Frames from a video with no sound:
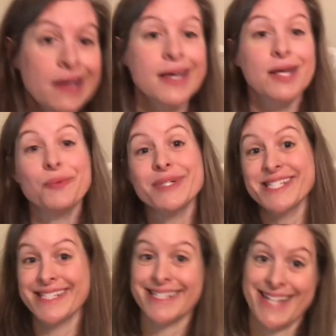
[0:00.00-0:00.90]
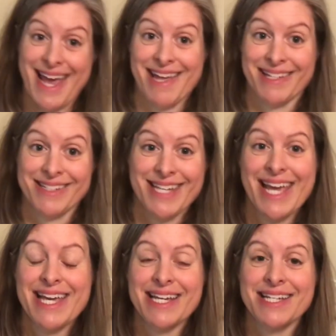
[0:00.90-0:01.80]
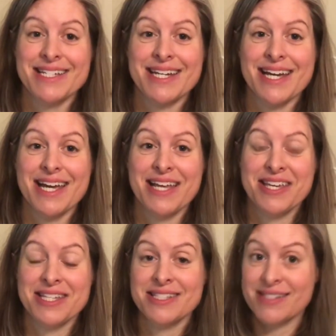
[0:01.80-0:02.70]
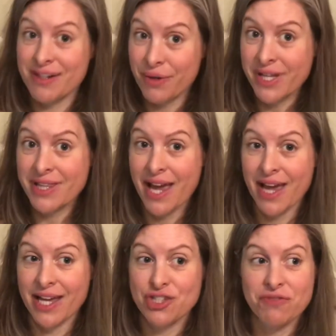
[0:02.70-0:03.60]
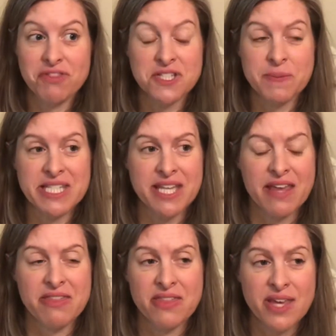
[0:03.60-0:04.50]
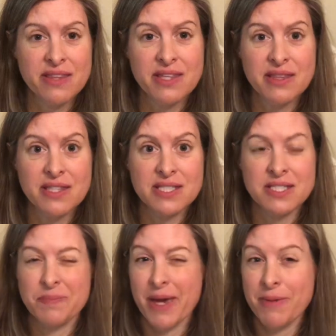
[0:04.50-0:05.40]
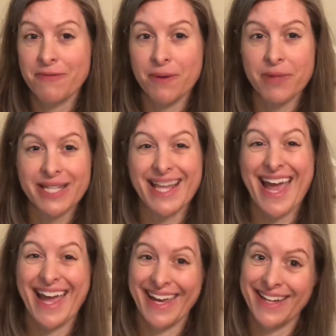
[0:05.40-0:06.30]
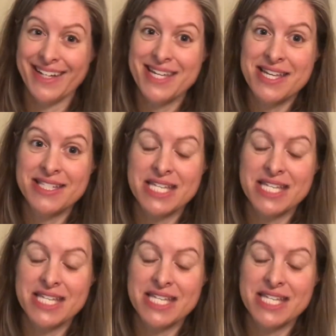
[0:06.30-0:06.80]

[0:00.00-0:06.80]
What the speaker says: it was stained. And considering the age of this piece, I think that this is maybe from like the 80s.